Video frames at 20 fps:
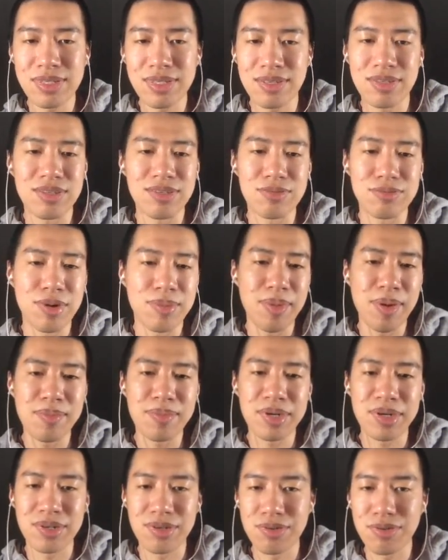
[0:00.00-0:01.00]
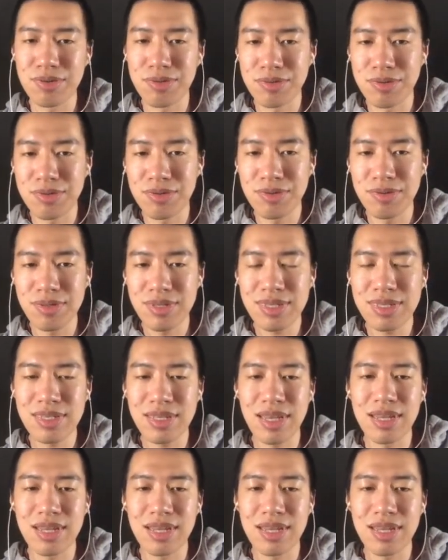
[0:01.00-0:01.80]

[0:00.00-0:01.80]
remember new rules